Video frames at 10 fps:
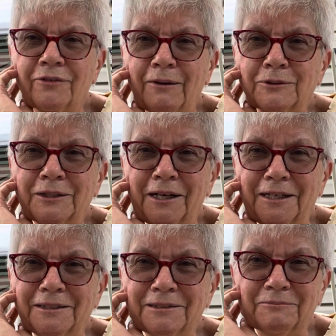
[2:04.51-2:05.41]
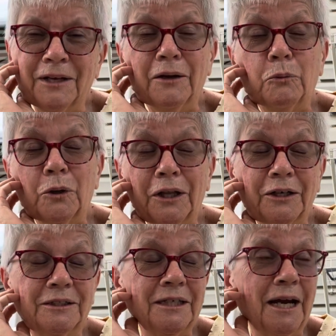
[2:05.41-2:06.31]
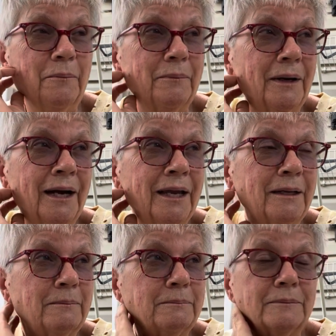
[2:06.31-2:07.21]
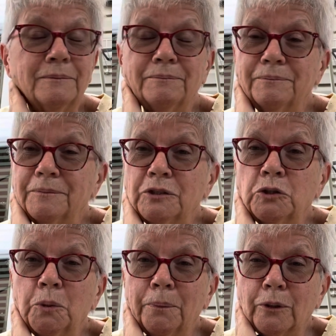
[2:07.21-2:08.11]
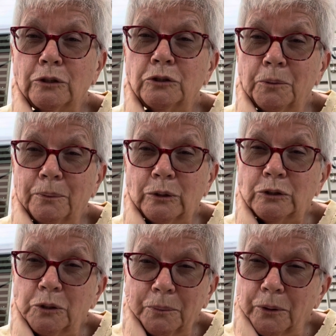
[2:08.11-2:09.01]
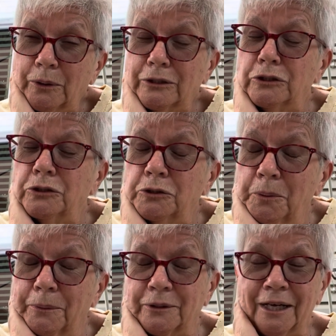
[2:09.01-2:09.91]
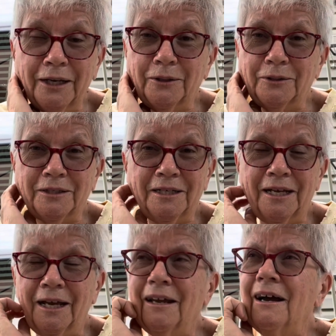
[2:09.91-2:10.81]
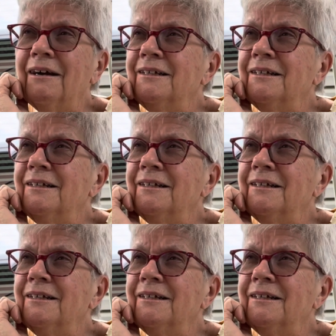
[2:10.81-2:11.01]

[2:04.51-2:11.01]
That was nice. We had a really good time. I am super, super, super, super tired today.